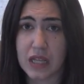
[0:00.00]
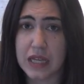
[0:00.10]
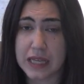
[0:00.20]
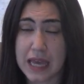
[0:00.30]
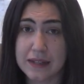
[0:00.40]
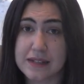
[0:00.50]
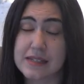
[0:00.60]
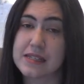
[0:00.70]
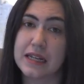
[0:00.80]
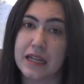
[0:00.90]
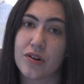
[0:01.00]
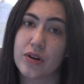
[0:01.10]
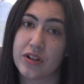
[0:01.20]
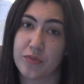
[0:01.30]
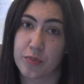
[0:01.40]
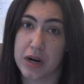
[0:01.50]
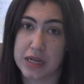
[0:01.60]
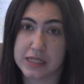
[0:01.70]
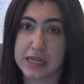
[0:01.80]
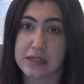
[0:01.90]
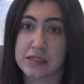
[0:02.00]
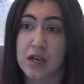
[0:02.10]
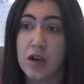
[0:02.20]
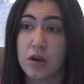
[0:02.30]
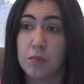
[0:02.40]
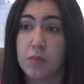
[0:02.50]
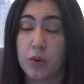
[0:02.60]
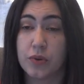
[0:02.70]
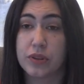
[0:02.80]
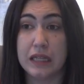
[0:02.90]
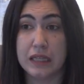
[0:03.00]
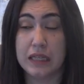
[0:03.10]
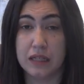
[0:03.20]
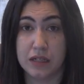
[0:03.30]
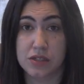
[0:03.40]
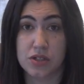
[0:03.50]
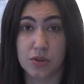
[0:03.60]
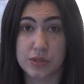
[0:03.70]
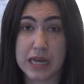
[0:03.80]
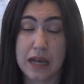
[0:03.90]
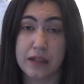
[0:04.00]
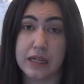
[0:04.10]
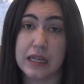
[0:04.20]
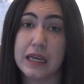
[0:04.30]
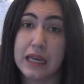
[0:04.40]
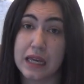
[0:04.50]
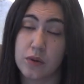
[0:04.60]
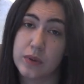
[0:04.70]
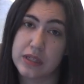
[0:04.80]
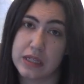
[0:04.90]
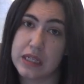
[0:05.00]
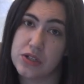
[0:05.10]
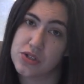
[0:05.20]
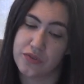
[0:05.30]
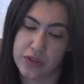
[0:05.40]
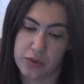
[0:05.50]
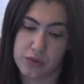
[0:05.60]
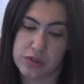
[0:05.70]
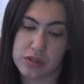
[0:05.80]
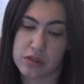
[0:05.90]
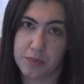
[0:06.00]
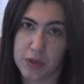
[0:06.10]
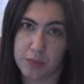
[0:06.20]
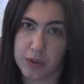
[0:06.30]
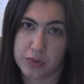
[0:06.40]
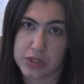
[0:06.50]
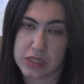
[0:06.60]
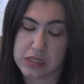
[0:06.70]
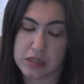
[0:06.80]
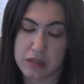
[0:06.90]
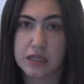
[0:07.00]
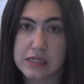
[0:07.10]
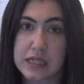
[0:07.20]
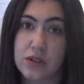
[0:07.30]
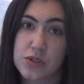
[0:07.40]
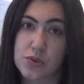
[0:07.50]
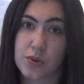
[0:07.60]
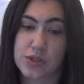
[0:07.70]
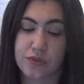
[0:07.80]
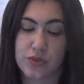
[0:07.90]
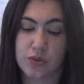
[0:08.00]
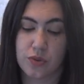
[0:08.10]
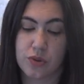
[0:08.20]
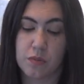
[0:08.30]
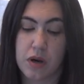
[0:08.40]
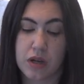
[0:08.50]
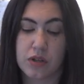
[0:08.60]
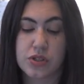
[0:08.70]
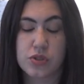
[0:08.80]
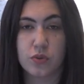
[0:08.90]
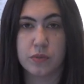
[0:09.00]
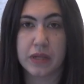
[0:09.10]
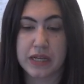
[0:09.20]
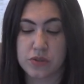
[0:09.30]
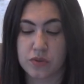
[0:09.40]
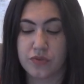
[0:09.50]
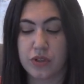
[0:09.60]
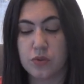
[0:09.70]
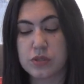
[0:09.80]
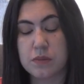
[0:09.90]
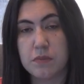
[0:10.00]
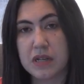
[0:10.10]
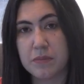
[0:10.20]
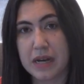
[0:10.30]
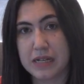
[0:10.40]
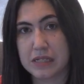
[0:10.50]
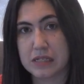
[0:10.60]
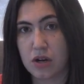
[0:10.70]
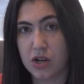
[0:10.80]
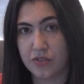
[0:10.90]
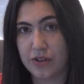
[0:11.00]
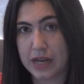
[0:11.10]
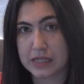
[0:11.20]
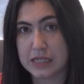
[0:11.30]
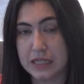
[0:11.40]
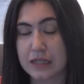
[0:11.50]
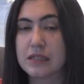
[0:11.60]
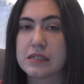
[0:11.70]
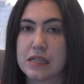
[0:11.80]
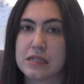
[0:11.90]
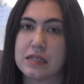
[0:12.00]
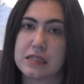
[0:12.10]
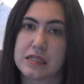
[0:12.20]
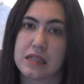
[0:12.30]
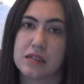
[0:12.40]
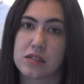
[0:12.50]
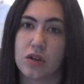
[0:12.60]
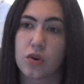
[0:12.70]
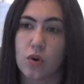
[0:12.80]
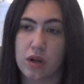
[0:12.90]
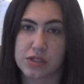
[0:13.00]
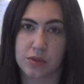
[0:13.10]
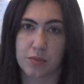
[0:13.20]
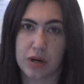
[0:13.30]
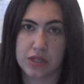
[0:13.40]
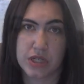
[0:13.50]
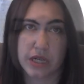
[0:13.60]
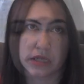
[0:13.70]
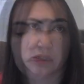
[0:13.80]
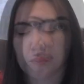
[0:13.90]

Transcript: Again, this is an iterative process, both in its totality and within each of those approaches. A single source of truth model streamlines reviews and minimizes artifact inconsistencies across the project.